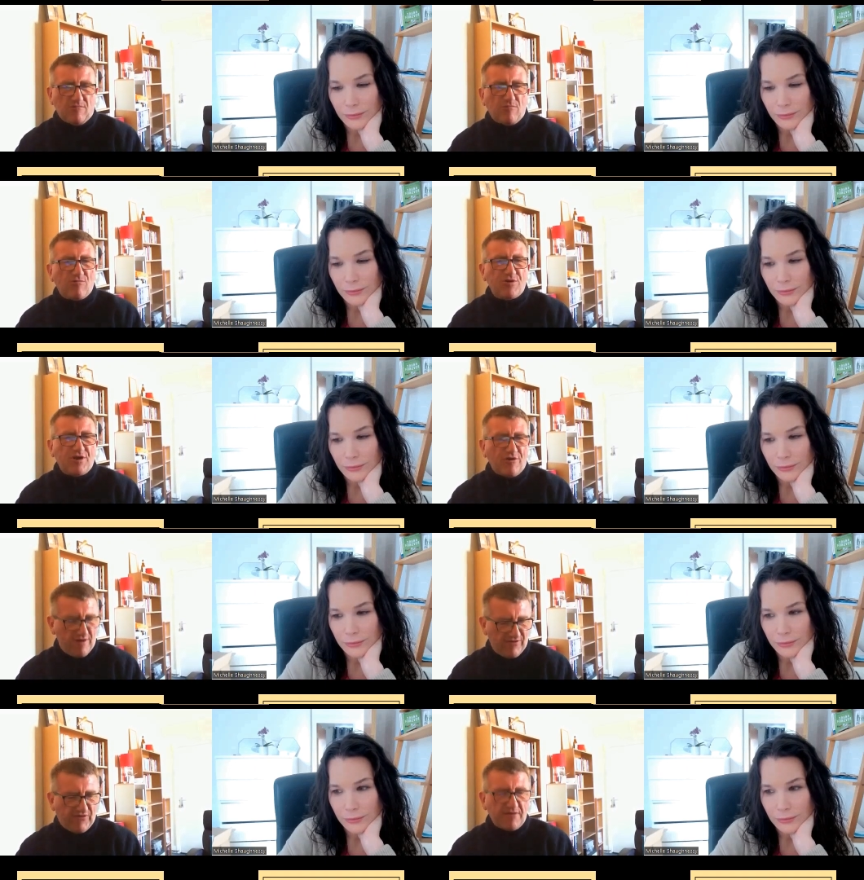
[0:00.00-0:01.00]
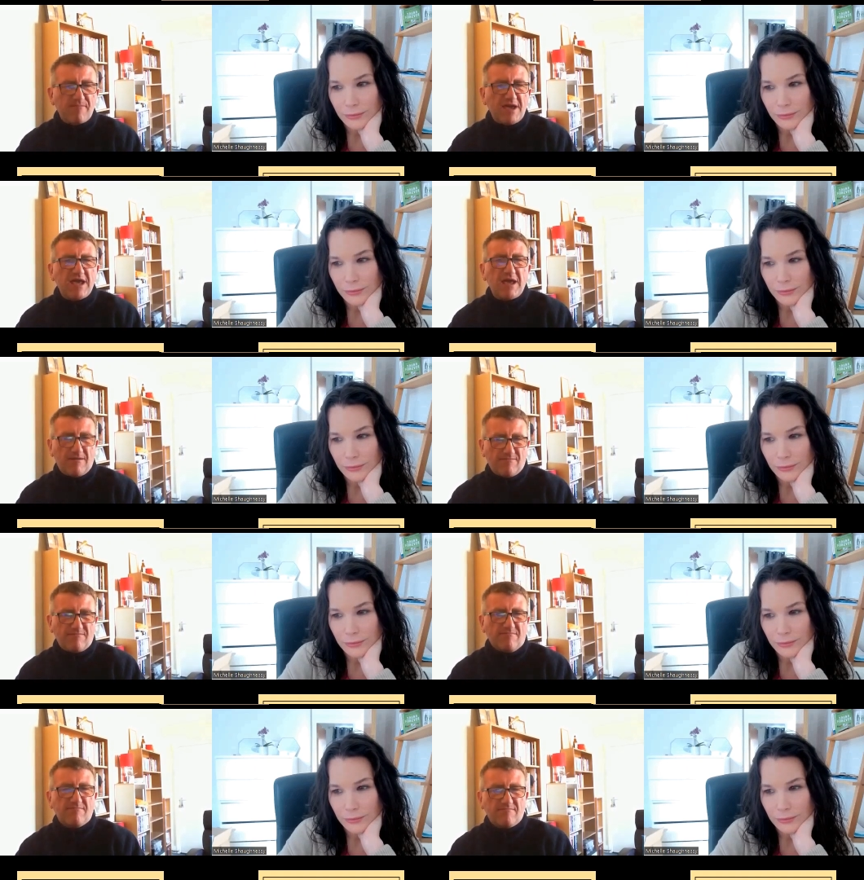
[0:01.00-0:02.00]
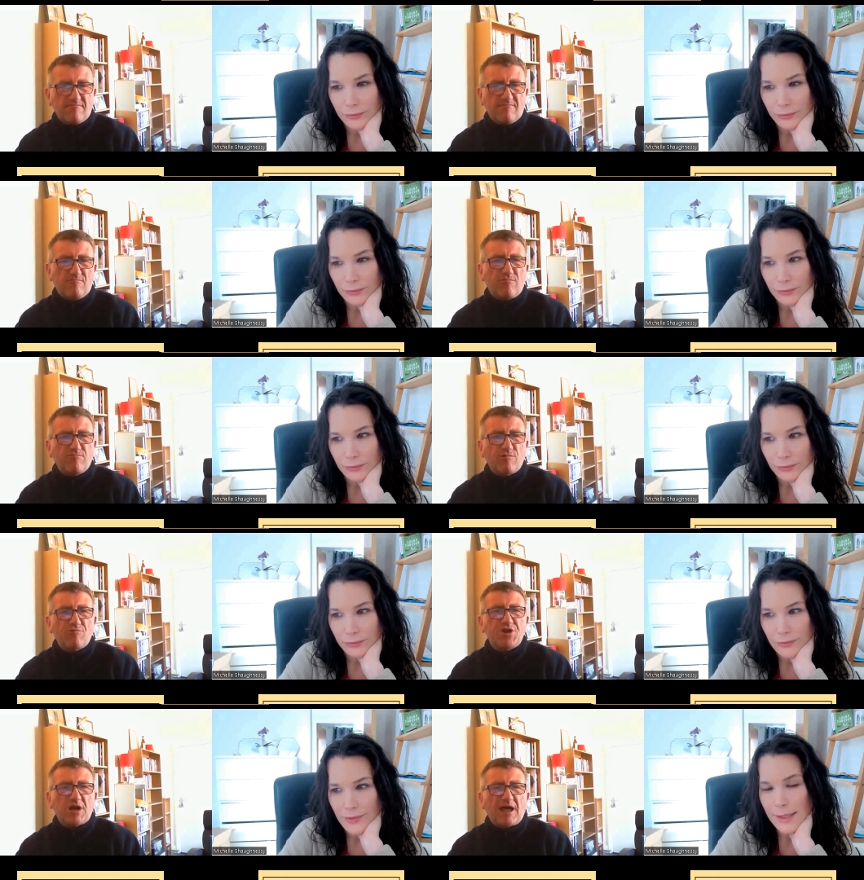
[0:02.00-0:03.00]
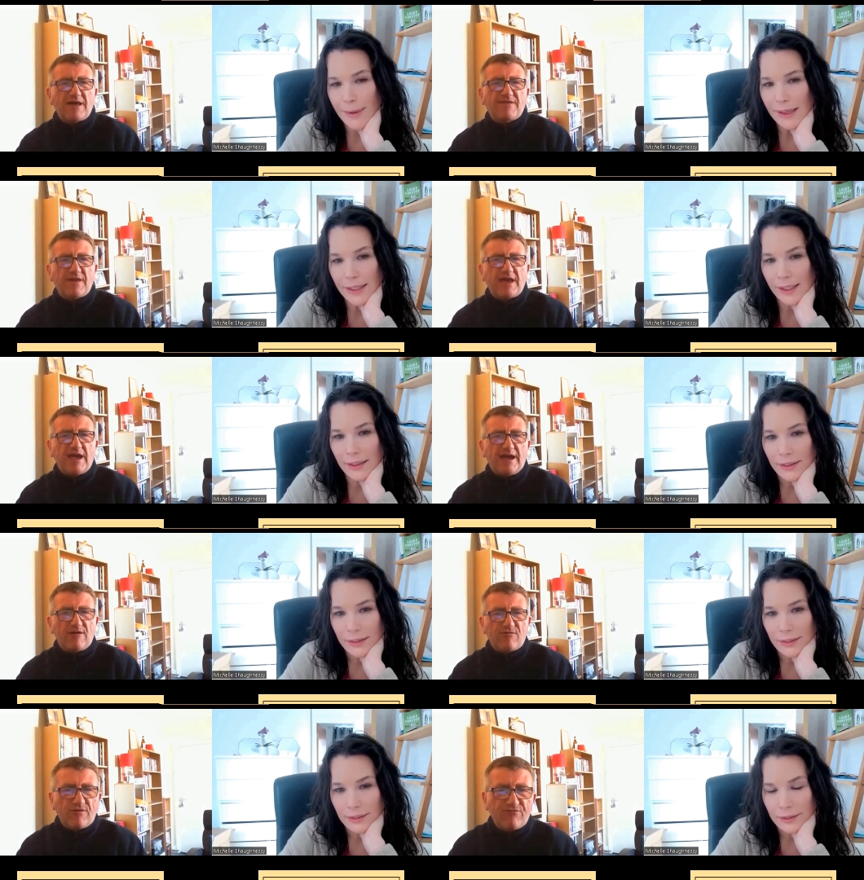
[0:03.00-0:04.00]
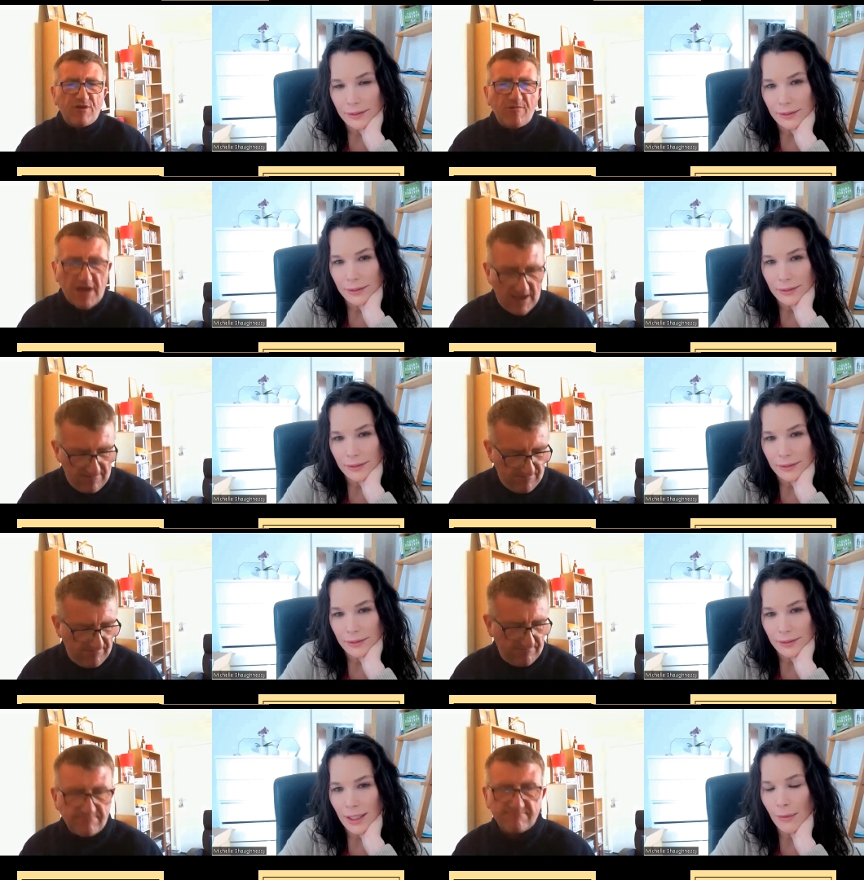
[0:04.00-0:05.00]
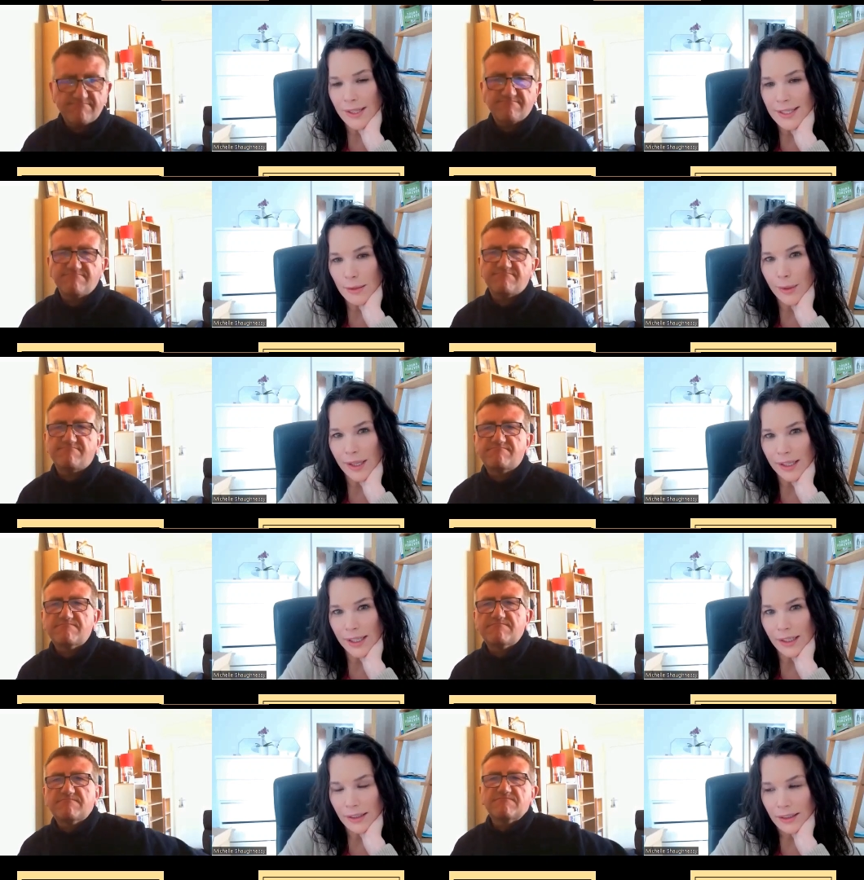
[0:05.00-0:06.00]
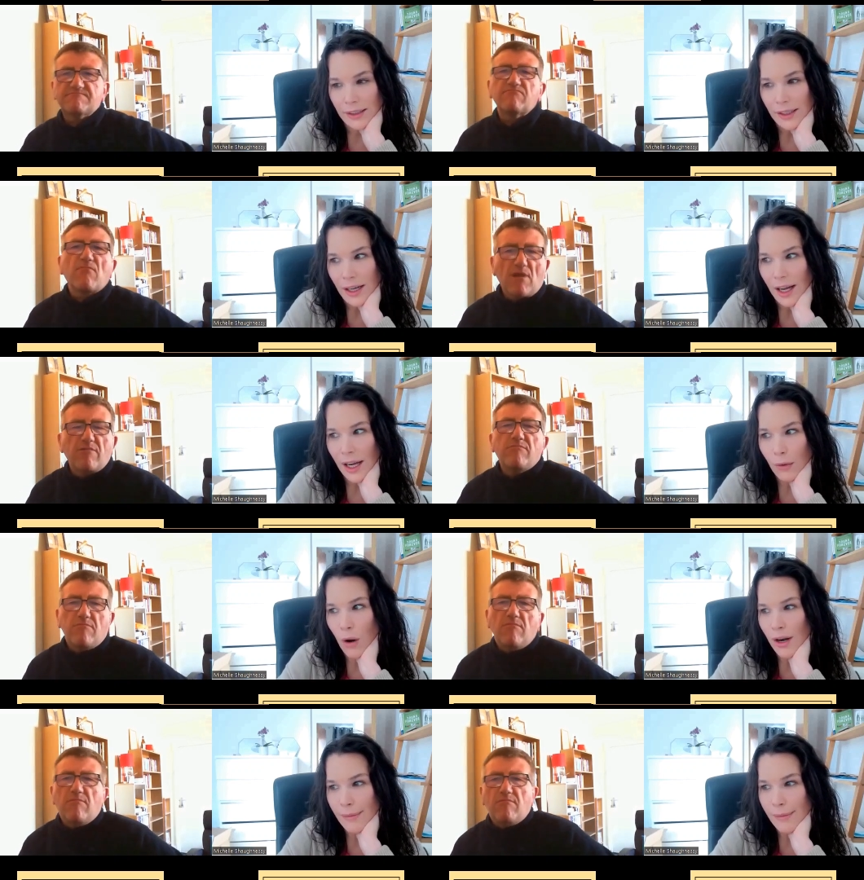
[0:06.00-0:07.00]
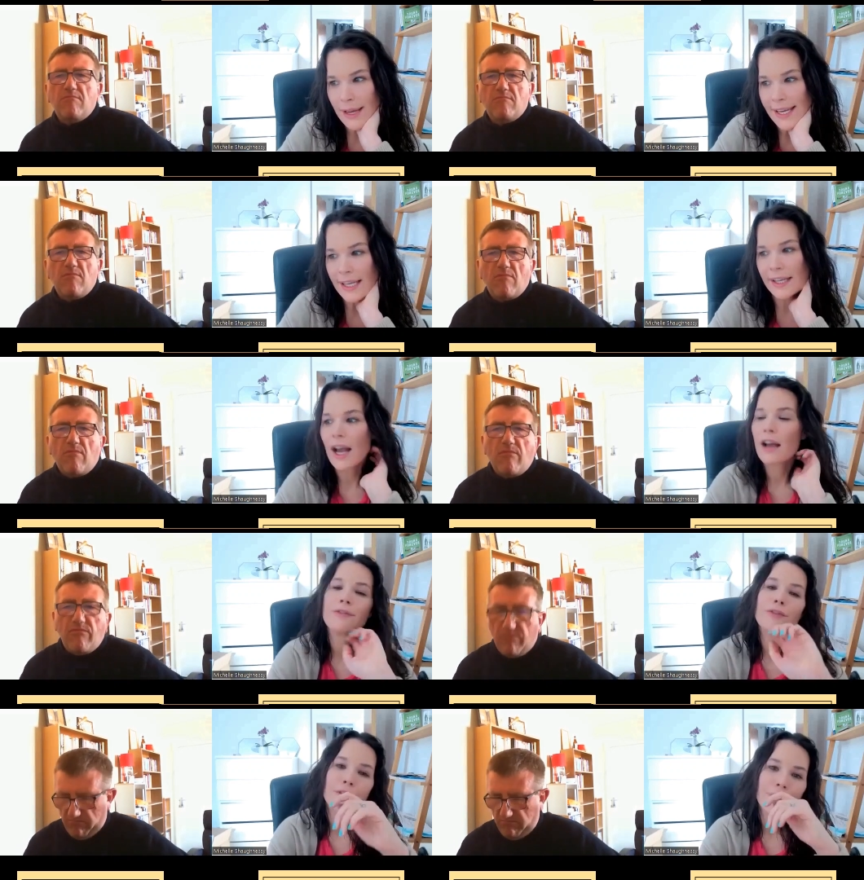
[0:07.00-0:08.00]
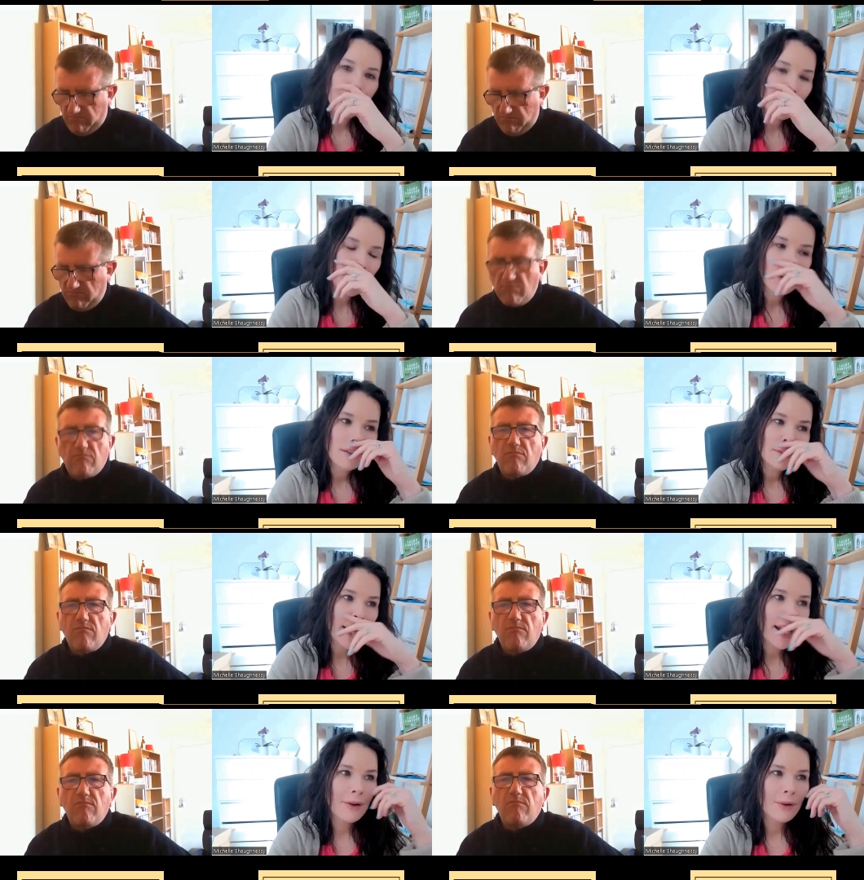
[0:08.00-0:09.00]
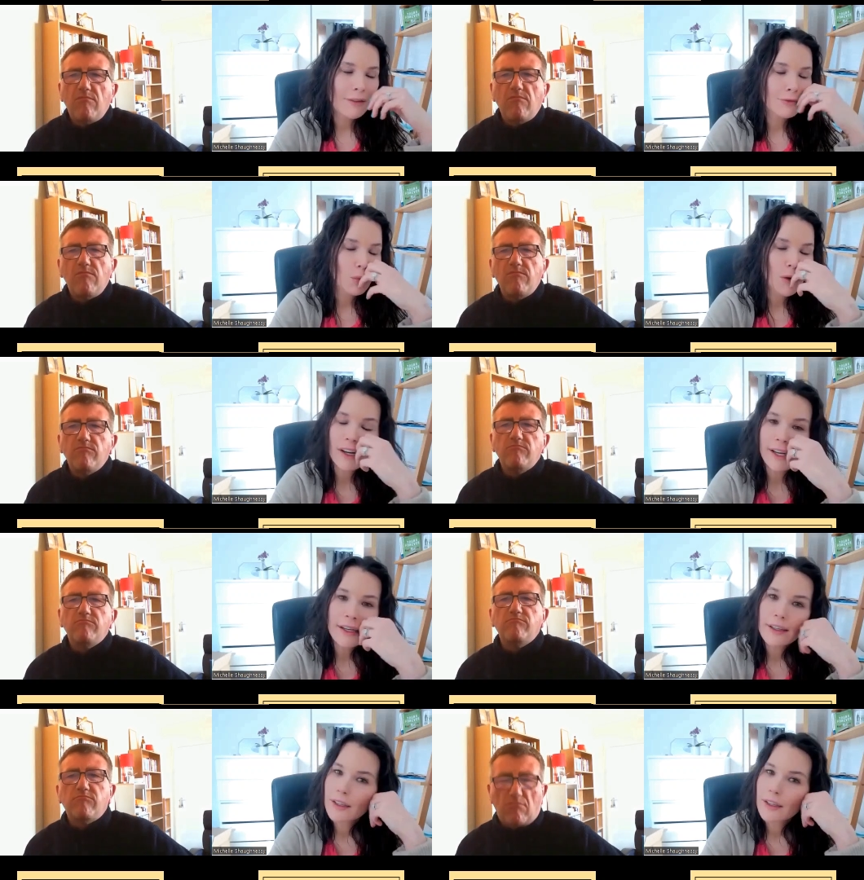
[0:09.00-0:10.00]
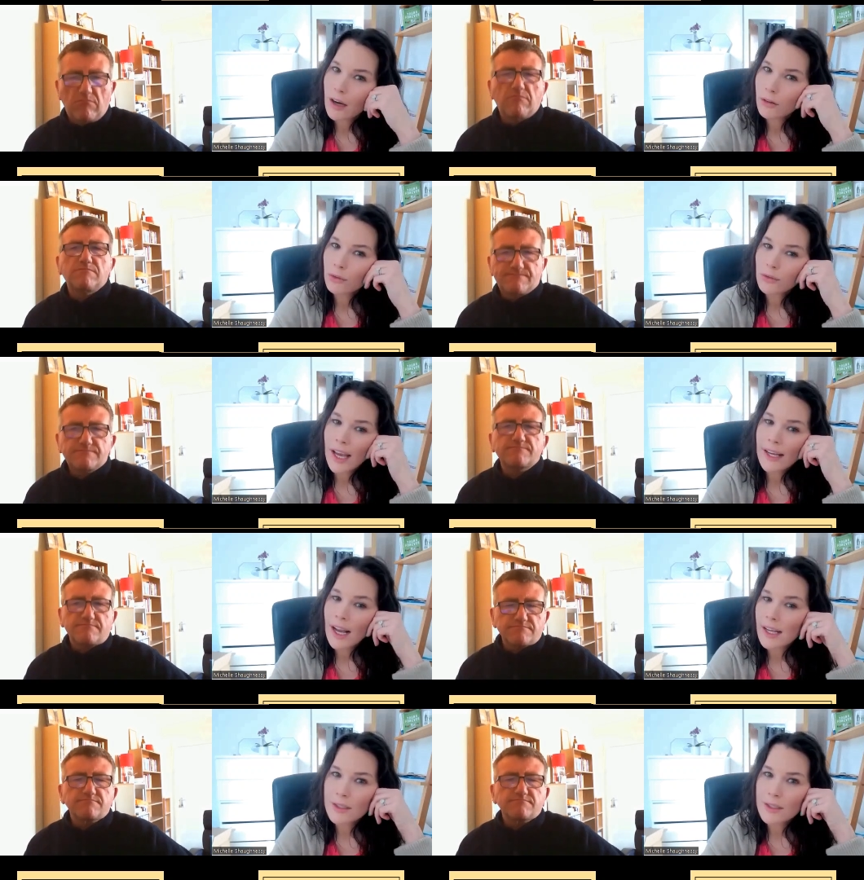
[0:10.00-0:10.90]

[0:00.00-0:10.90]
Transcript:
Speaker 1: what would your answer be what would you like to get out of doing it
Speaker 2: i want stability i want to be making enough that I don't have to worry, you know? Like I